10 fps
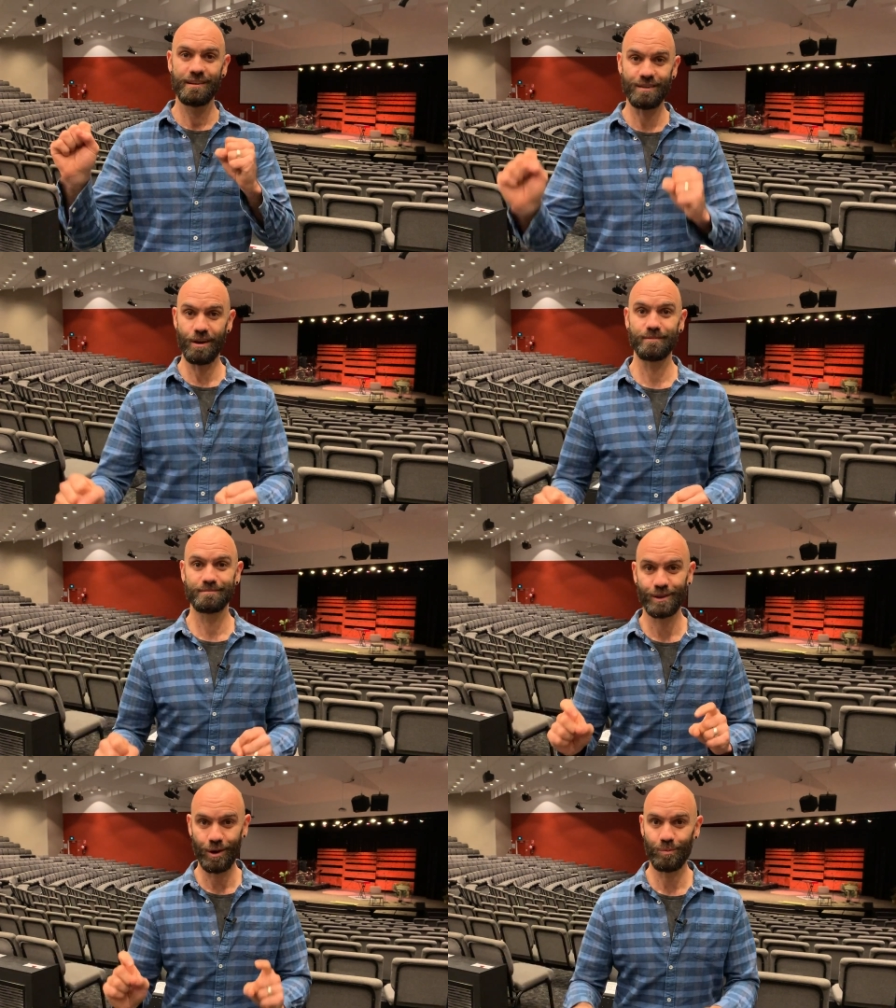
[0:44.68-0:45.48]
So,
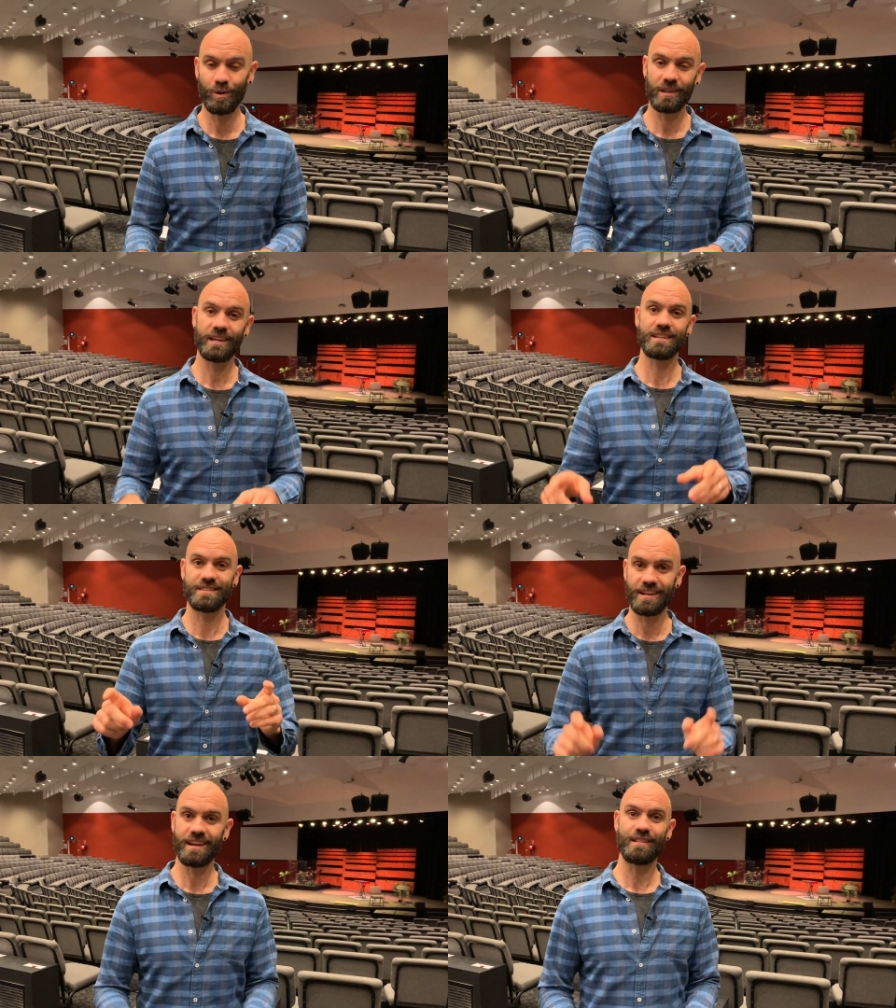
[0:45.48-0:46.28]
God willing,
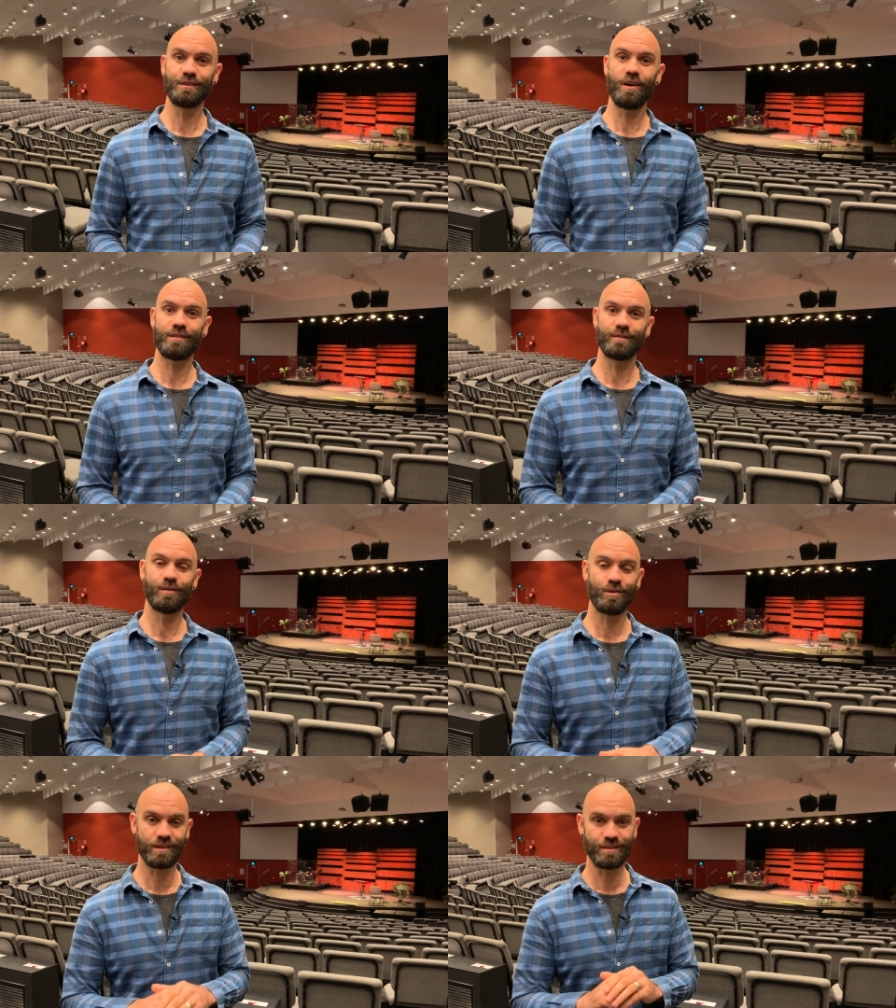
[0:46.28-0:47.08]
Sunday the 9th of
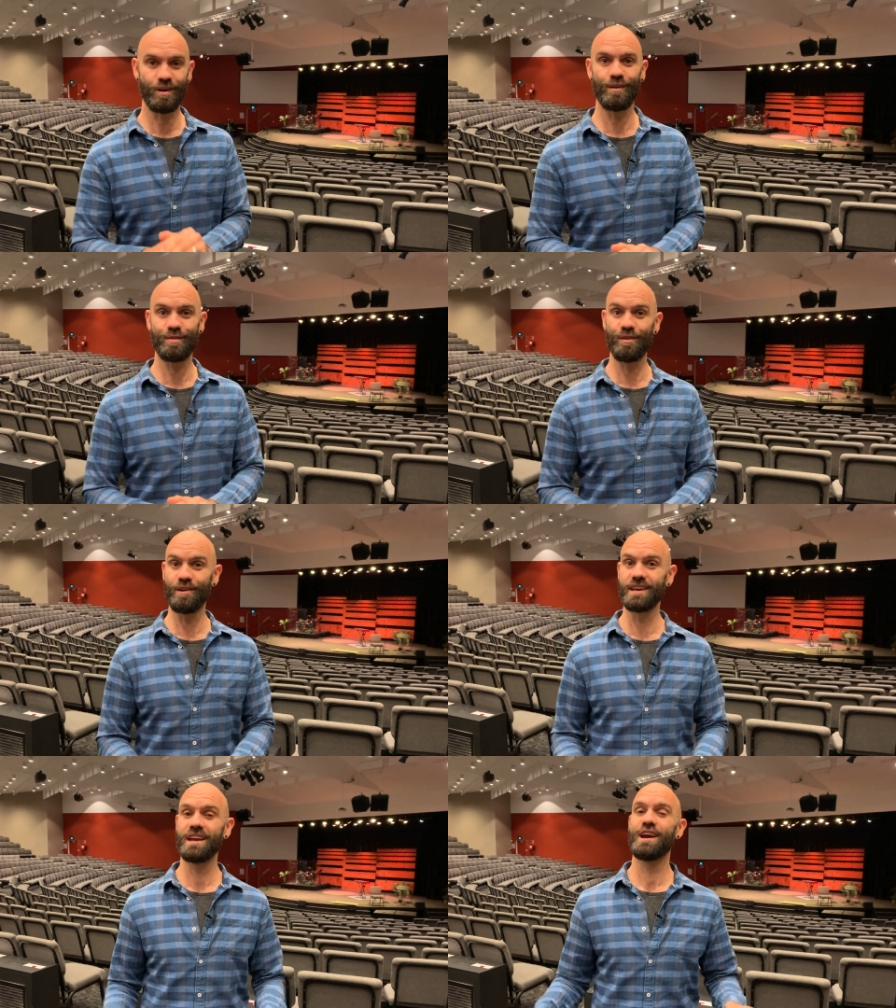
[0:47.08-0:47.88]
August,
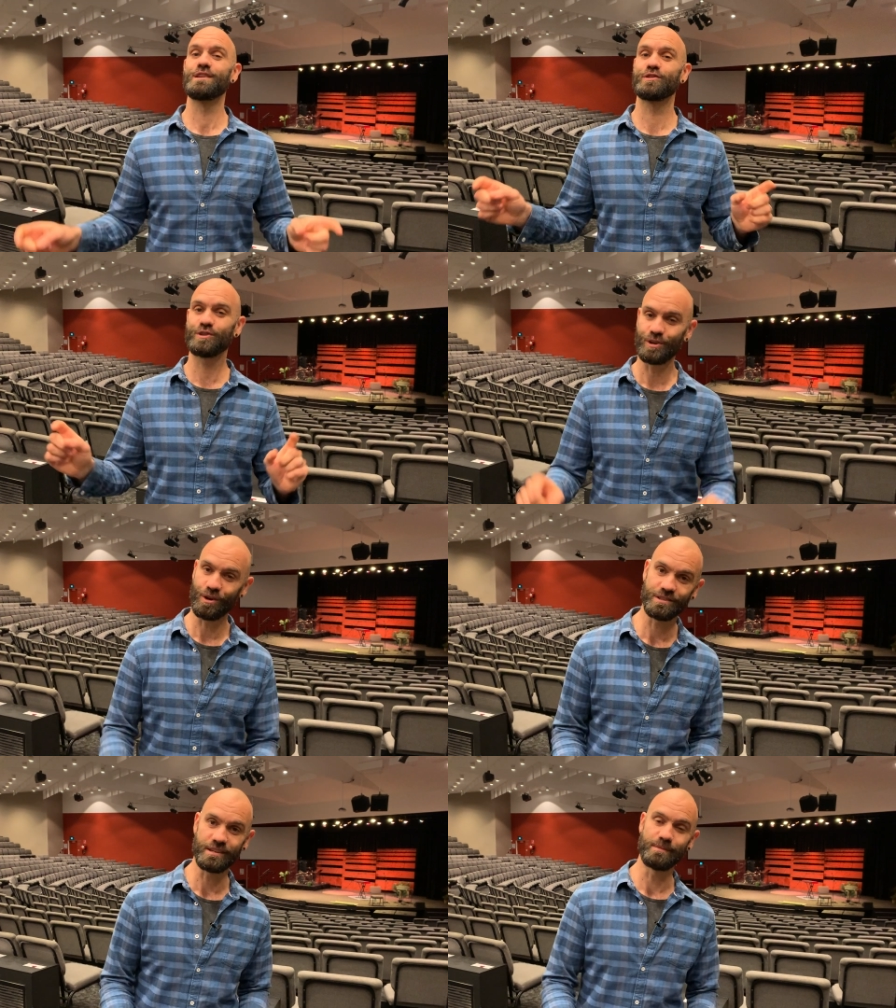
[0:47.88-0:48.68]
9.30,
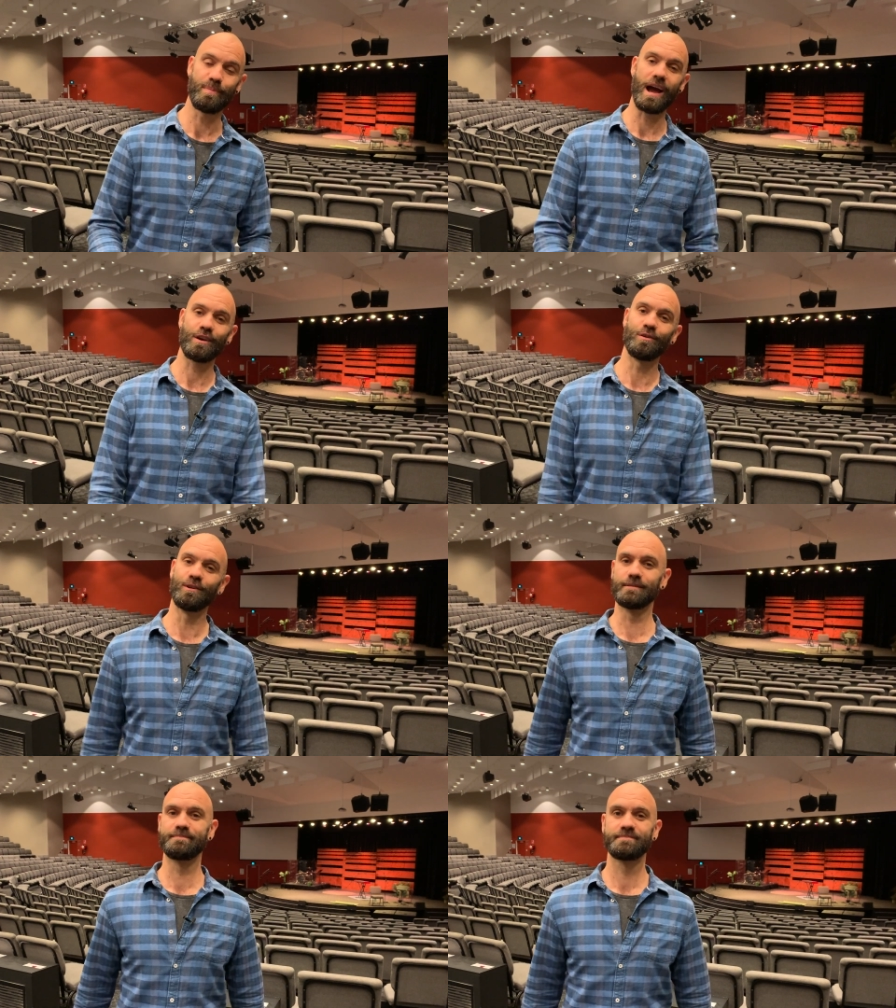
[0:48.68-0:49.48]
church is back
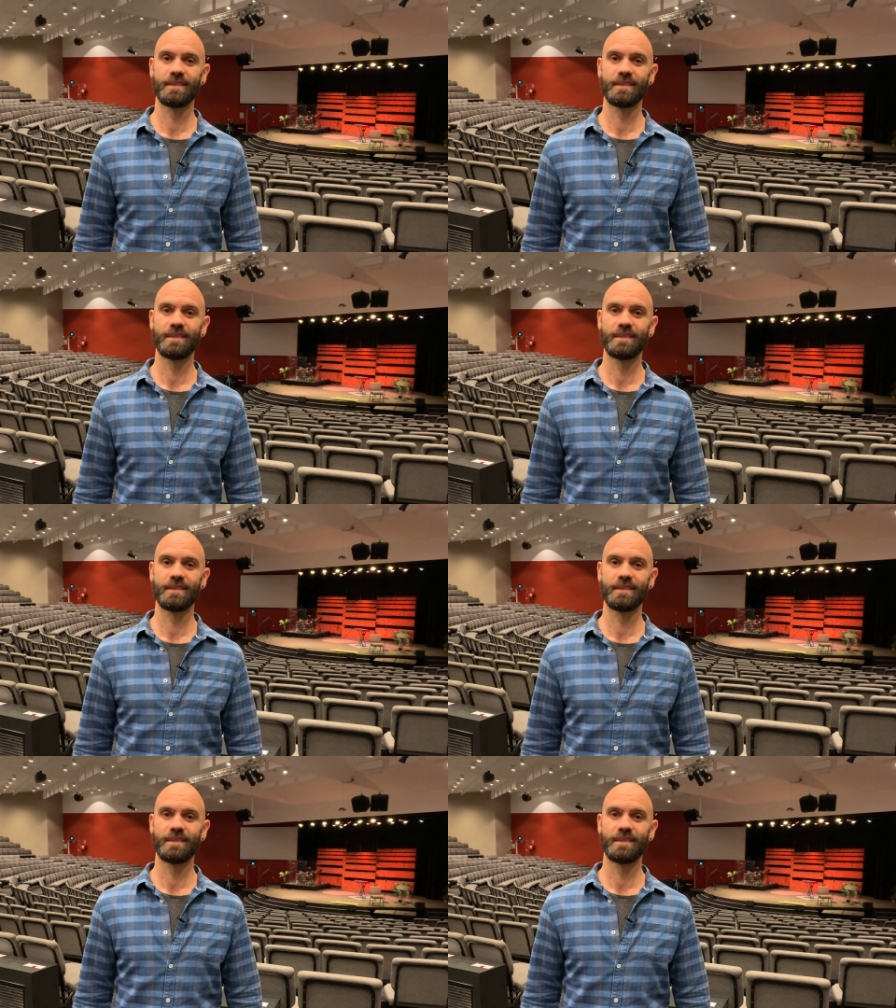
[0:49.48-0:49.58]
on.